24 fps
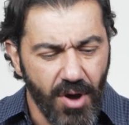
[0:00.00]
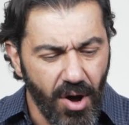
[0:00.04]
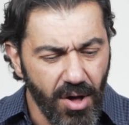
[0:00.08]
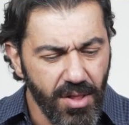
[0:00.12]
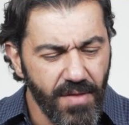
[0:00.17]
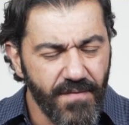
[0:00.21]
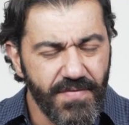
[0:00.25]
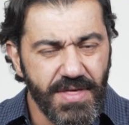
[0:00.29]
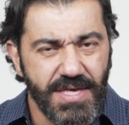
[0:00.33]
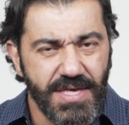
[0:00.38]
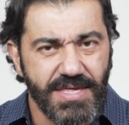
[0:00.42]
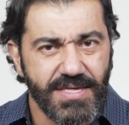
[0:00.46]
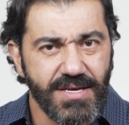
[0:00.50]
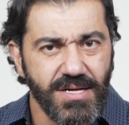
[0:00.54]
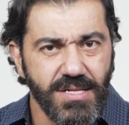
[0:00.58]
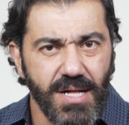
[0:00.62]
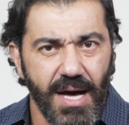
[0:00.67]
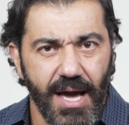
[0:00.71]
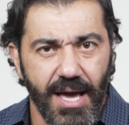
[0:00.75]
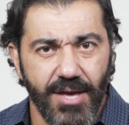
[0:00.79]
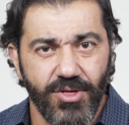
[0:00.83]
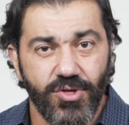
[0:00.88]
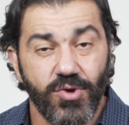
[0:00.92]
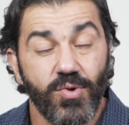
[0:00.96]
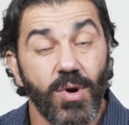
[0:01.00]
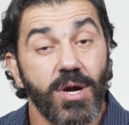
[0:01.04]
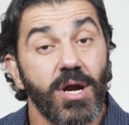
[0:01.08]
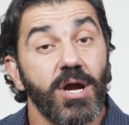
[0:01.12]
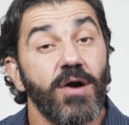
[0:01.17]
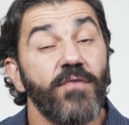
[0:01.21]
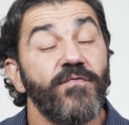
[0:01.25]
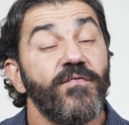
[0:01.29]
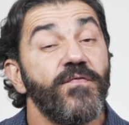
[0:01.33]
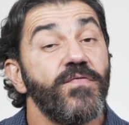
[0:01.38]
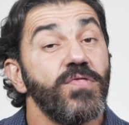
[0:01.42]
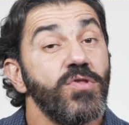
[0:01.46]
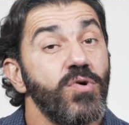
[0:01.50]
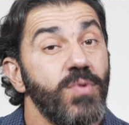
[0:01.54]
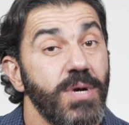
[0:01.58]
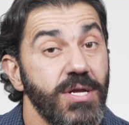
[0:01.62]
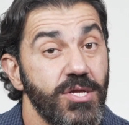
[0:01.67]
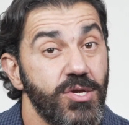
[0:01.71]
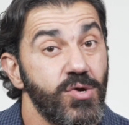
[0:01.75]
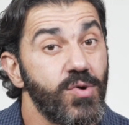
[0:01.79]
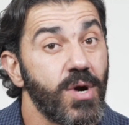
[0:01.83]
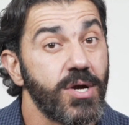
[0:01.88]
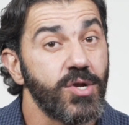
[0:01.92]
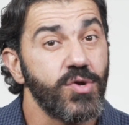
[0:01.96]
all of these clients who are
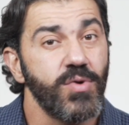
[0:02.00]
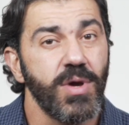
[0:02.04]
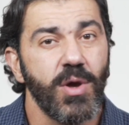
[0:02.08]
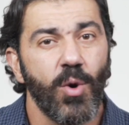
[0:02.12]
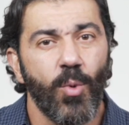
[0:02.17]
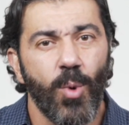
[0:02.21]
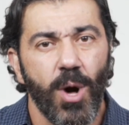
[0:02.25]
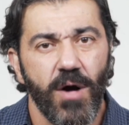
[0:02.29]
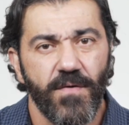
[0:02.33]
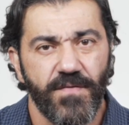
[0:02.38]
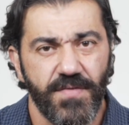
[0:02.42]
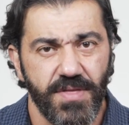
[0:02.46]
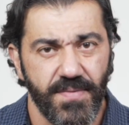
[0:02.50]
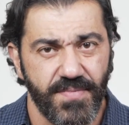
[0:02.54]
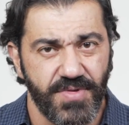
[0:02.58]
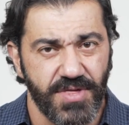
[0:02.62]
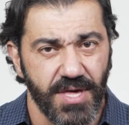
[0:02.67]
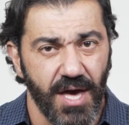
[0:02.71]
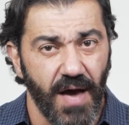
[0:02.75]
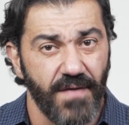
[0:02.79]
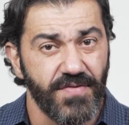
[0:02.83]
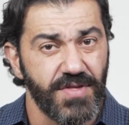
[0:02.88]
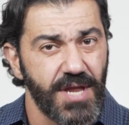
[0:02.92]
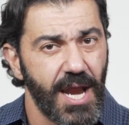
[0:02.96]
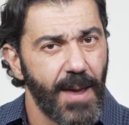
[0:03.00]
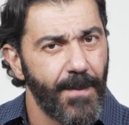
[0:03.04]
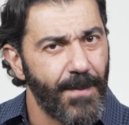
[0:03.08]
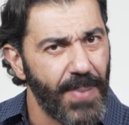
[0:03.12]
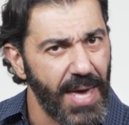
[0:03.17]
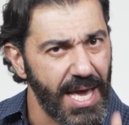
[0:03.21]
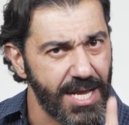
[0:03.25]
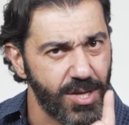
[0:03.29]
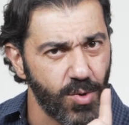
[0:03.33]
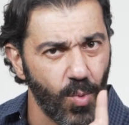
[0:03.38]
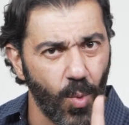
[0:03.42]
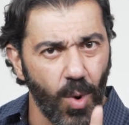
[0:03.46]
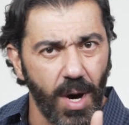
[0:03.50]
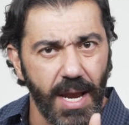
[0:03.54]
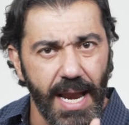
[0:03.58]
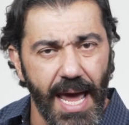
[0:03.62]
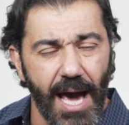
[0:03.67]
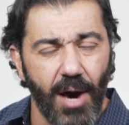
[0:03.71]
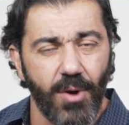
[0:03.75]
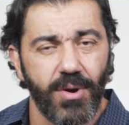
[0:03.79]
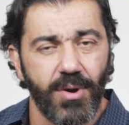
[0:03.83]
affluent, who are doing well for themselves, and I picked one